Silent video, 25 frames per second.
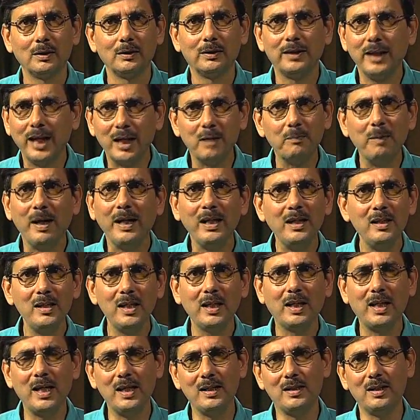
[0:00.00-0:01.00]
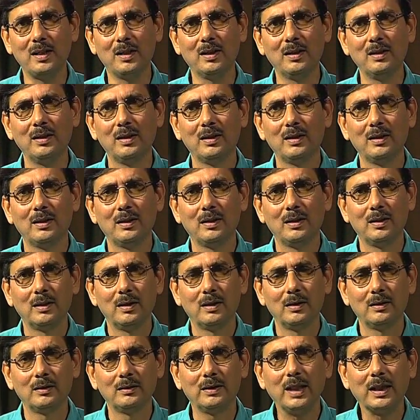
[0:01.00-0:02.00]
thereby indicating
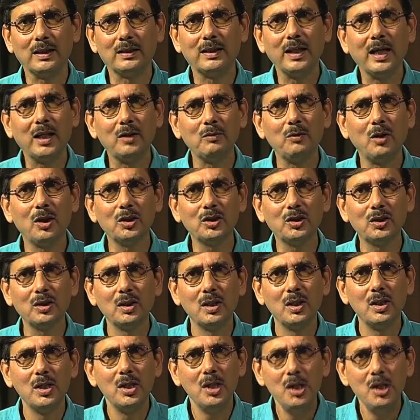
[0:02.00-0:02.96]
that there was